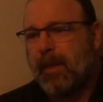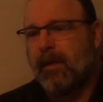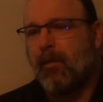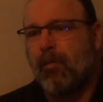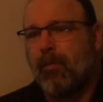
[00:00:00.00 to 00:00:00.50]

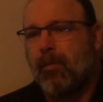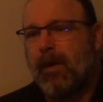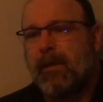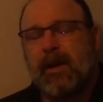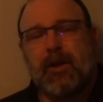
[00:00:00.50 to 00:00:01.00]
the
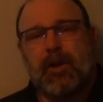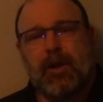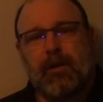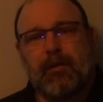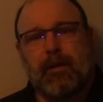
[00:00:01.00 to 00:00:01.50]
women and
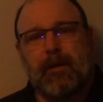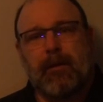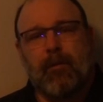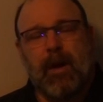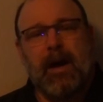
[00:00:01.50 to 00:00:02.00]
children,
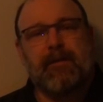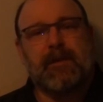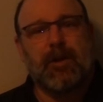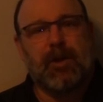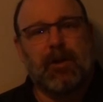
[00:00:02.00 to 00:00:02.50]
the wives
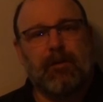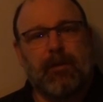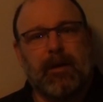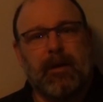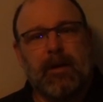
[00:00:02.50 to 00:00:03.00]
and
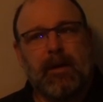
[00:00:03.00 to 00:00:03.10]
children